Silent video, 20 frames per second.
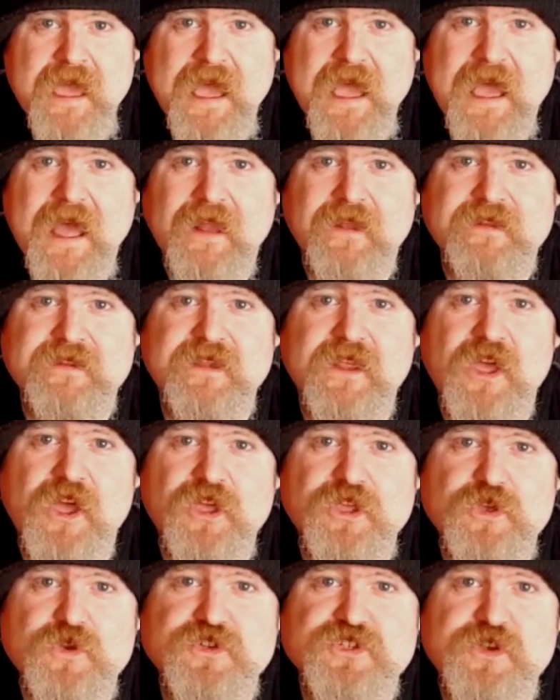and
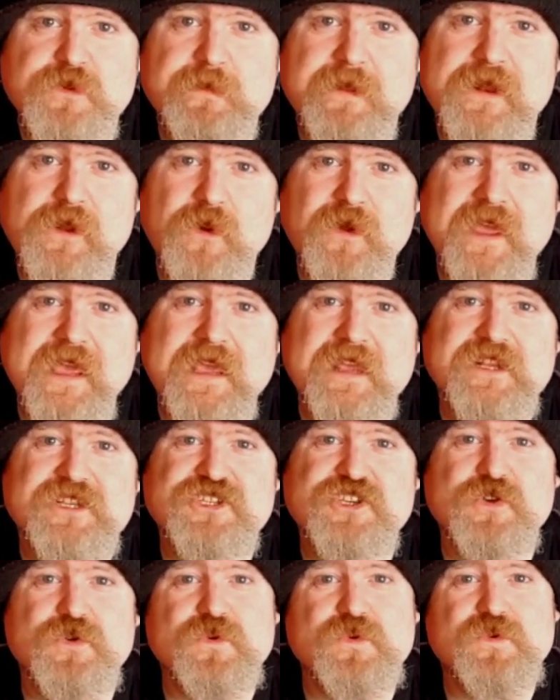you should be looking
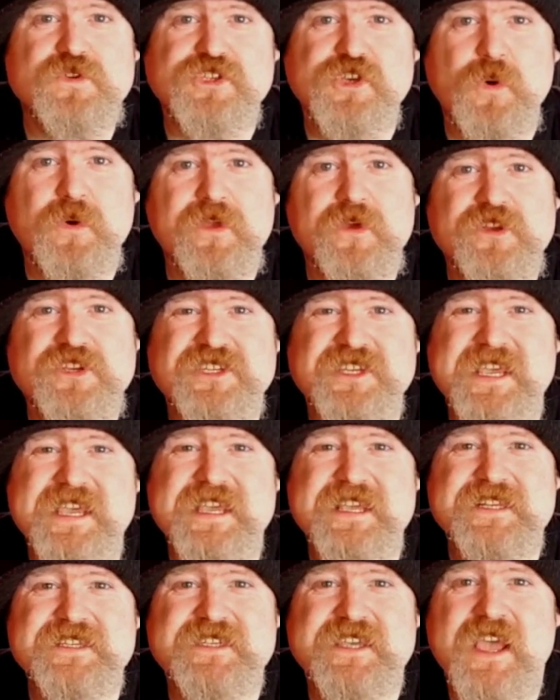to sow your
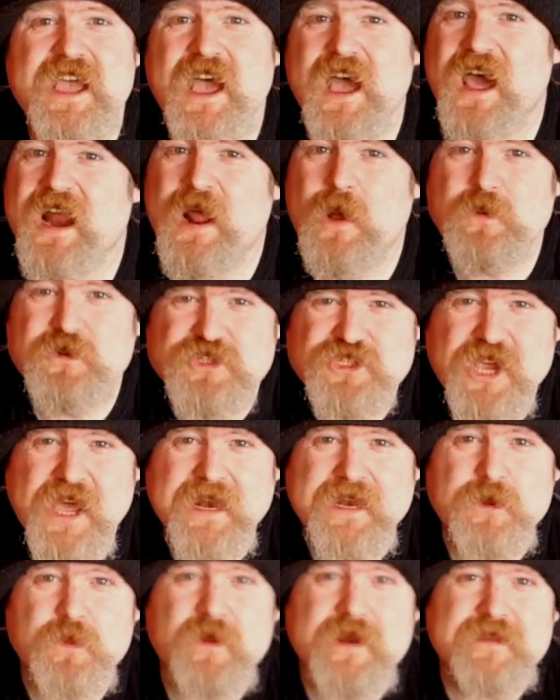seeds around
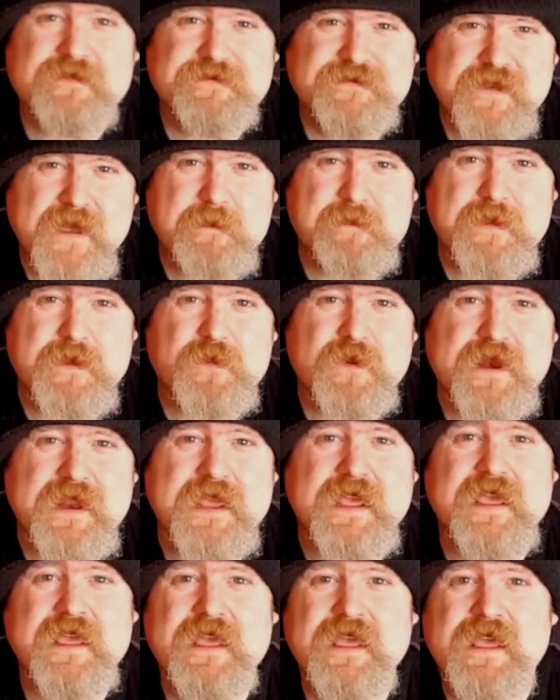January, February.